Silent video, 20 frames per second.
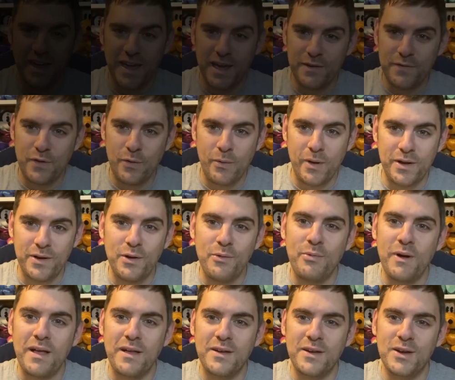Hey everyone,
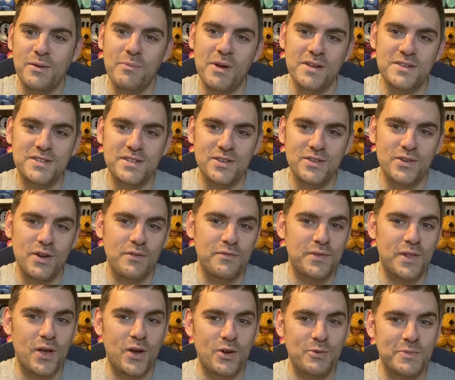welcome to
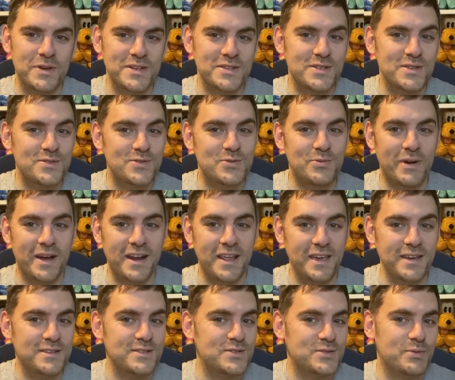Vlogmas
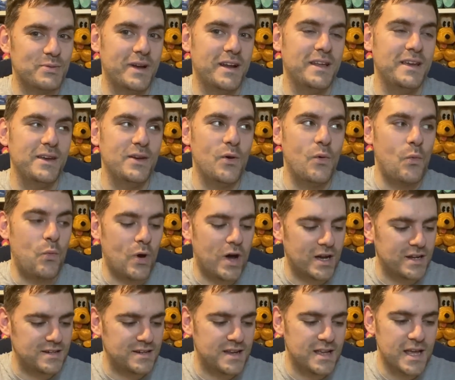twenty
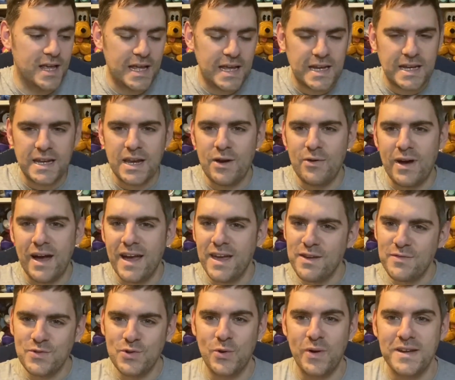twenty-one. Now, I
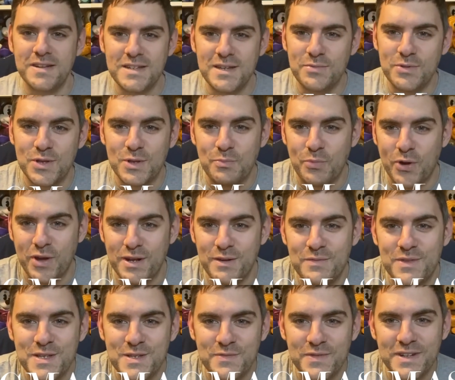have no idea what the point
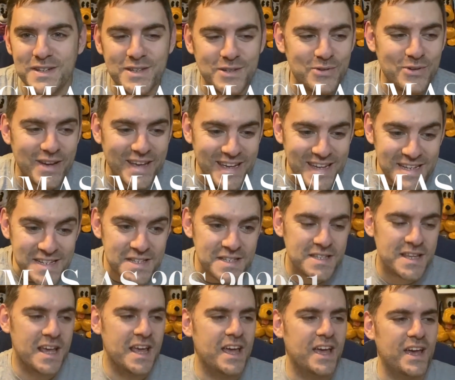of this video
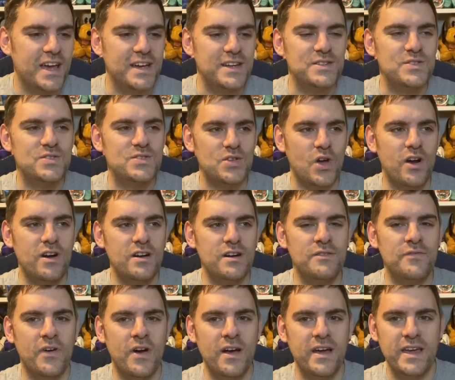is. It's sort
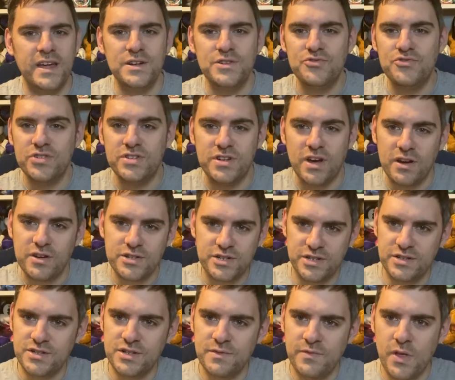of an
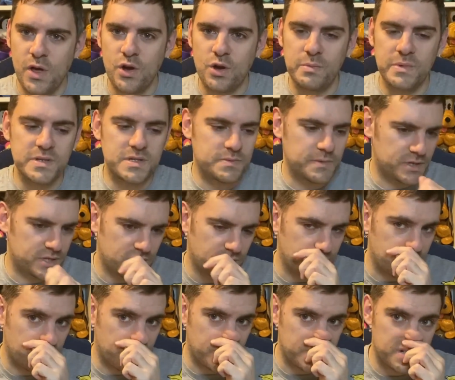introduction to Vlogmas, which
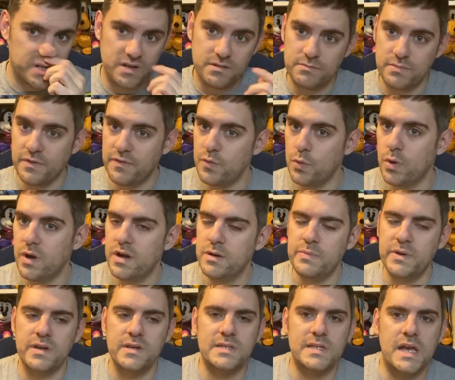I've never done before,
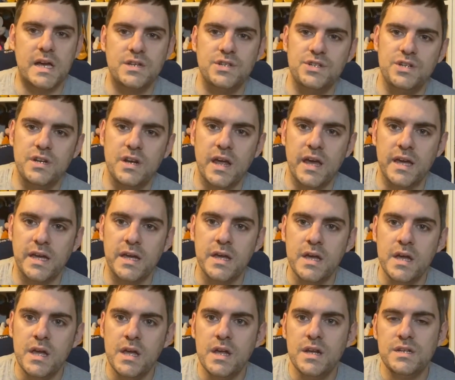because last year I
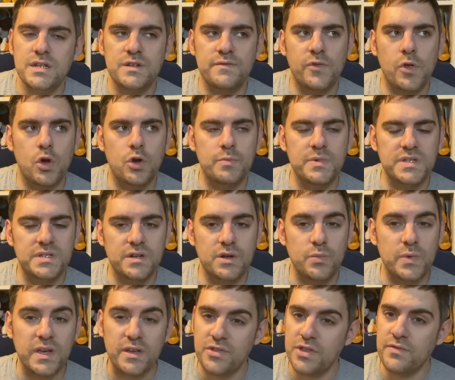did Vlogmas in a
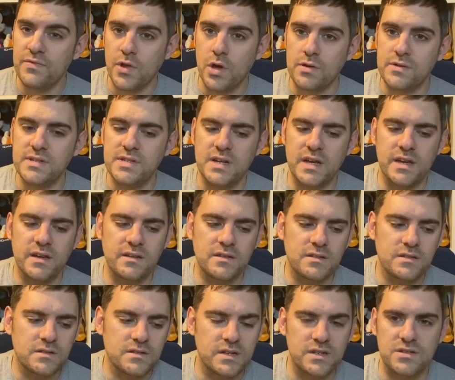weekly vlog
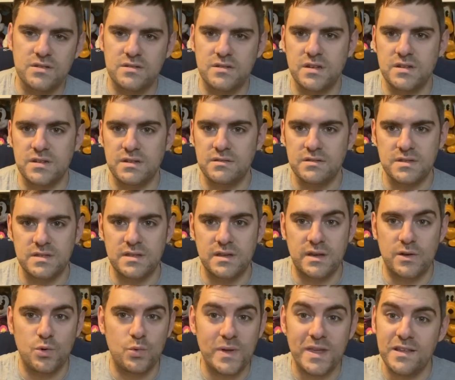style. I just had it as
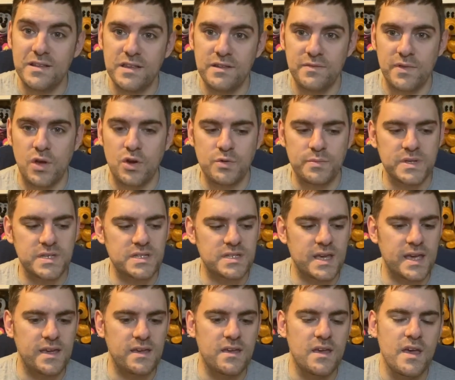like a weekly Vlogmas
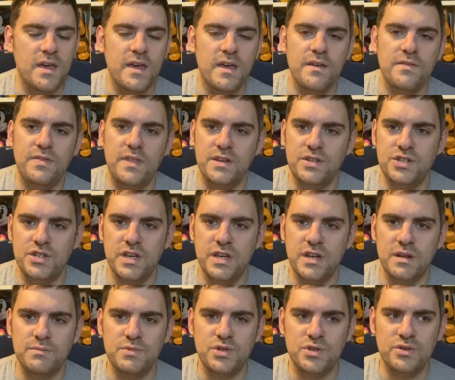thing. This
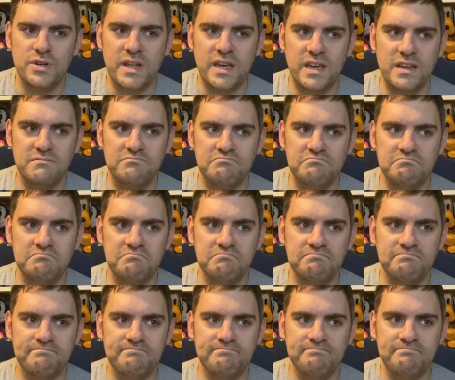year I'm doing it
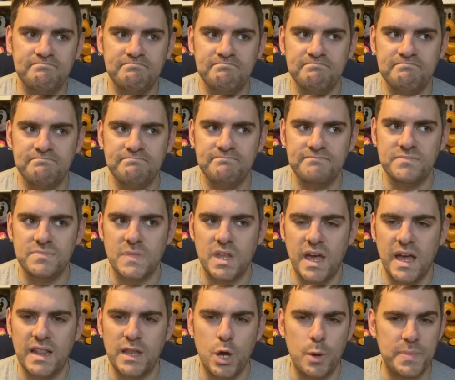
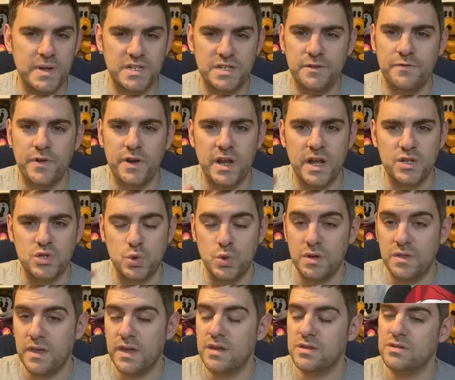a little bit different. I
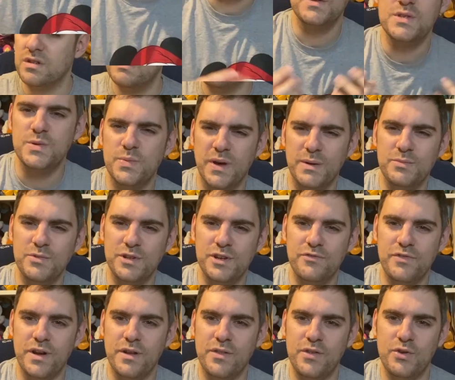don't think it's good. So what I'm going to
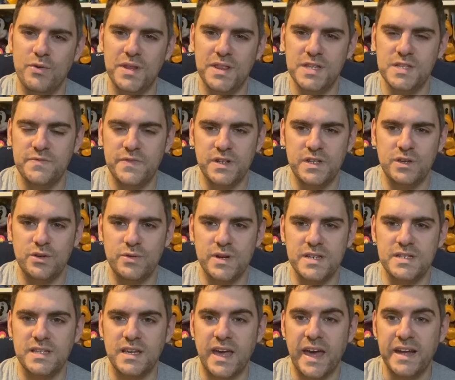run through in this video
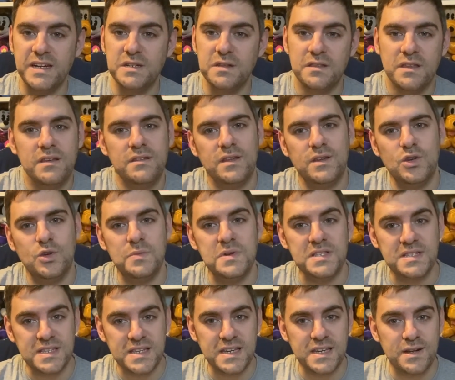is the kind of thing that you'll be
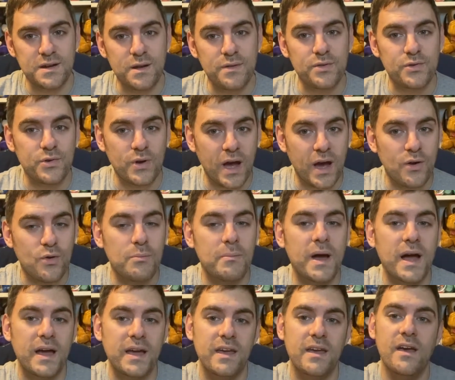seeing throughout
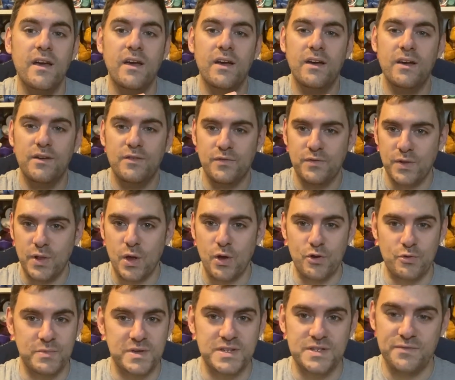my
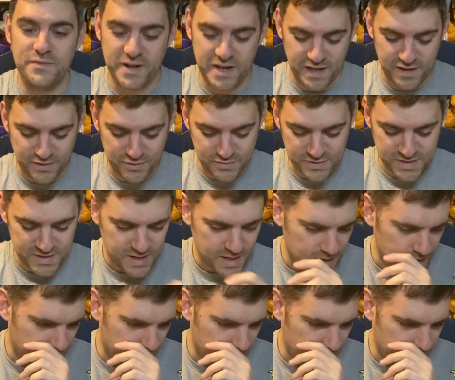Vlogmas videos.